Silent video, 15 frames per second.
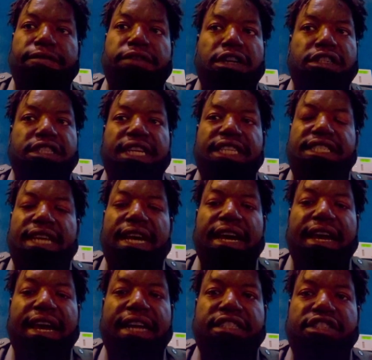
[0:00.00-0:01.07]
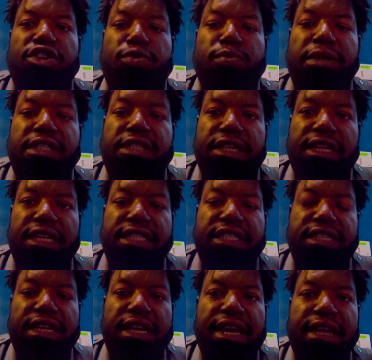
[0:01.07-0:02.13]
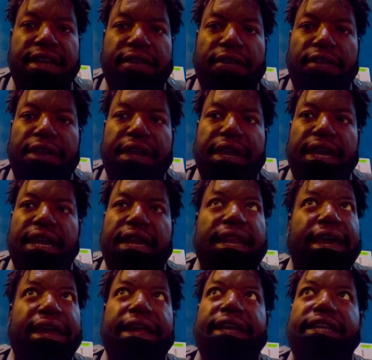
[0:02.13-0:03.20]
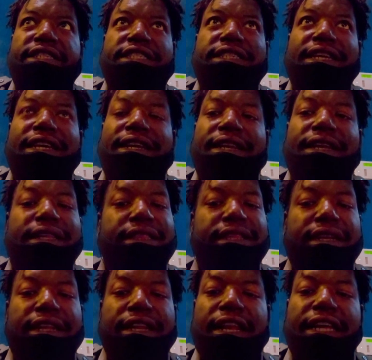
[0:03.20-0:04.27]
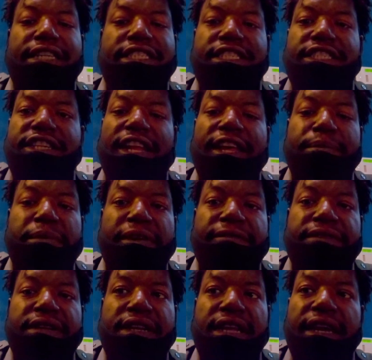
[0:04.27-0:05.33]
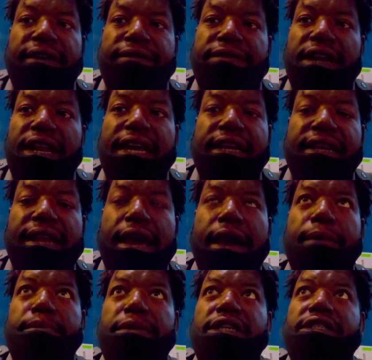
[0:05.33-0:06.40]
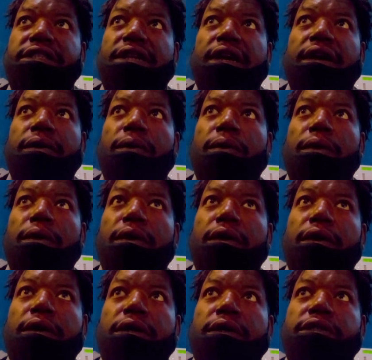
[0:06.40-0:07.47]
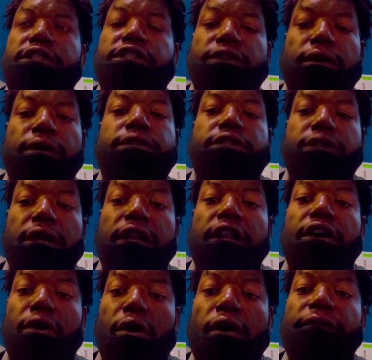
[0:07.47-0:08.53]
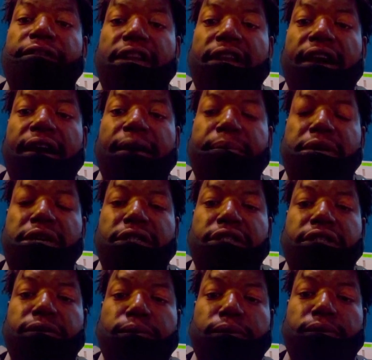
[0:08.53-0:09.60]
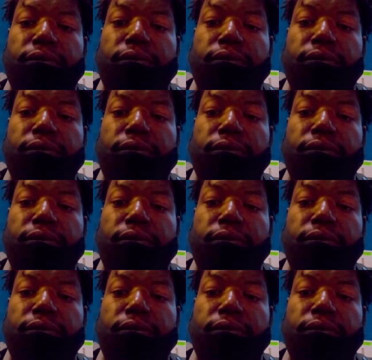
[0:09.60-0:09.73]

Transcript: First, they say I got tumors and this and that. And now they ain't saying nothing, and they just left me for dead for like nine months now. So, so a little over nine months.